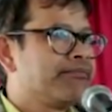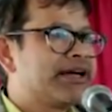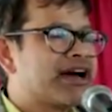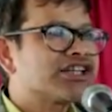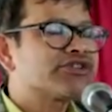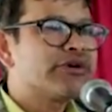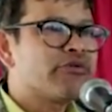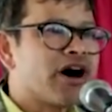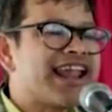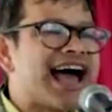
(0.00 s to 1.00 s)
Because we
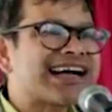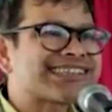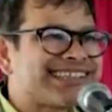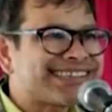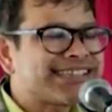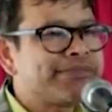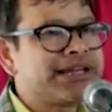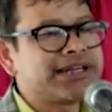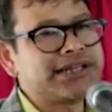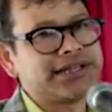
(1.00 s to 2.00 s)
want
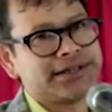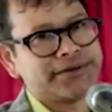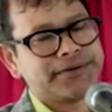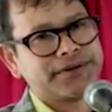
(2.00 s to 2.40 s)
accessibility